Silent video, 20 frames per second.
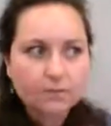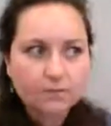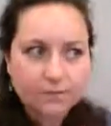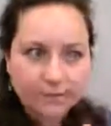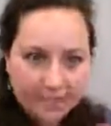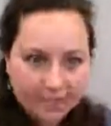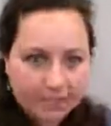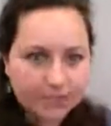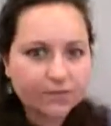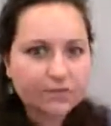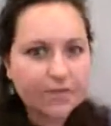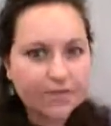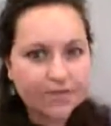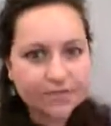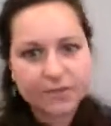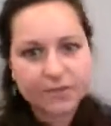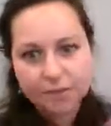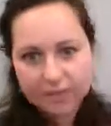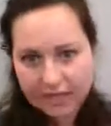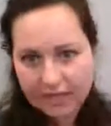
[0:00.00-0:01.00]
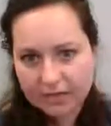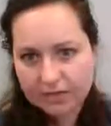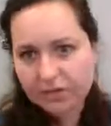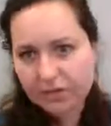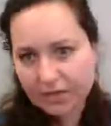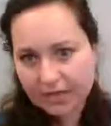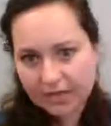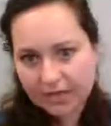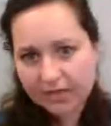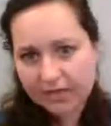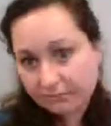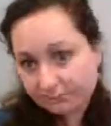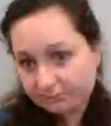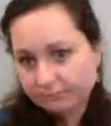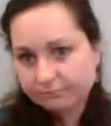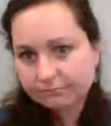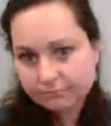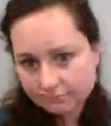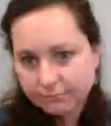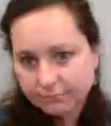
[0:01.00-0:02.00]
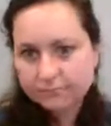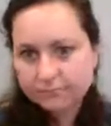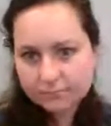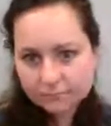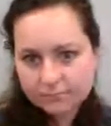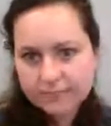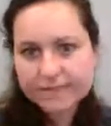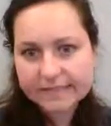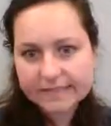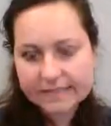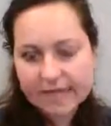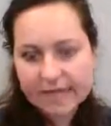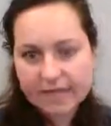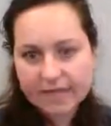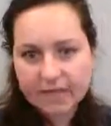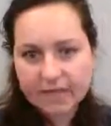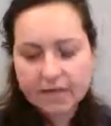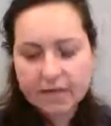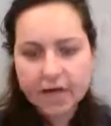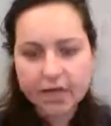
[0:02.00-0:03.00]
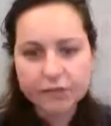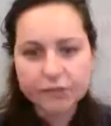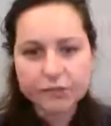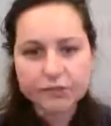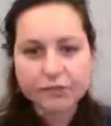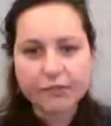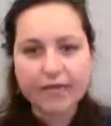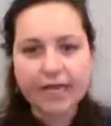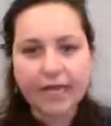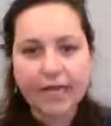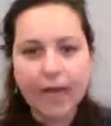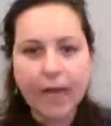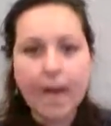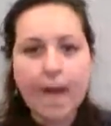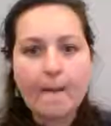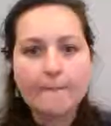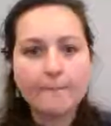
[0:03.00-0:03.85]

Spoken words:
they do this so that she can stay in the country,